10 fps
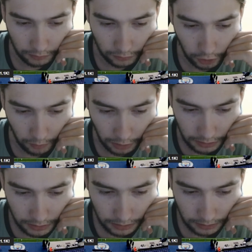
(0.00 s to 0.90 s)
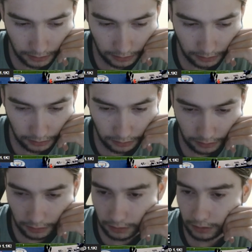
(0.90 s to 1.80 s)
Moment.
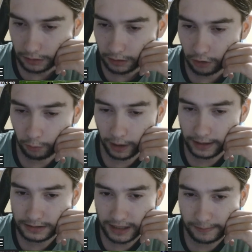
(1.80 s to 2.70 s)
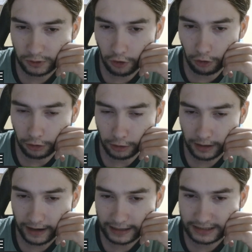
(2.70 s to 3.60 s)
Away team colored,
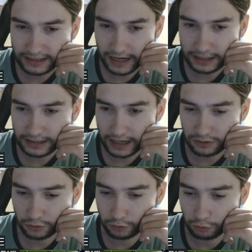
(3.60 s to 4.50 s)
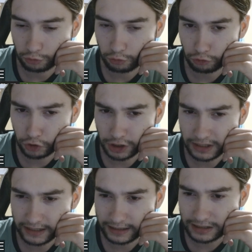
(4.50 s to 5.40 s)
and let's change that to a
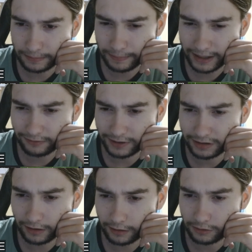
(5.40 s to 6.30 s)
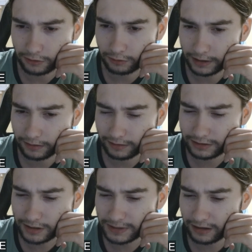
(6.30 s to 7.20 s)
bit of a darker green.
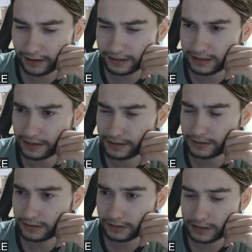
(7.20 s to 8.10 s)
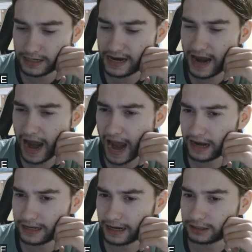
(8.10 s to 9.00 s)
Something like this. Yeah,
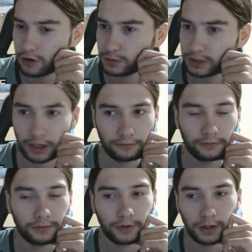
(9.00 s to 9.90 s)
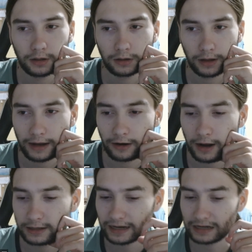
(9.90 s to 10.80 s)
that's close enough. And
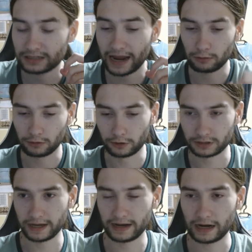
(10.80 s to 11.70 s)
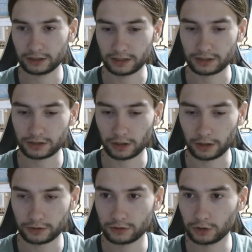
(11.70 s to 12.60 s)
it's an aggregate here. Actually, it's
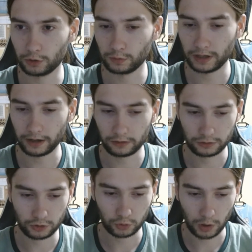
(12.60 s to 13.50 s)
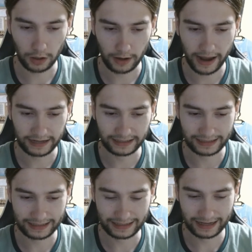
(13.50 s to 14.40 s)
2-0 to
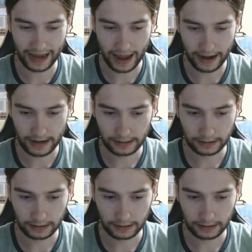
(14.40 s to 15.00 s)
HSK.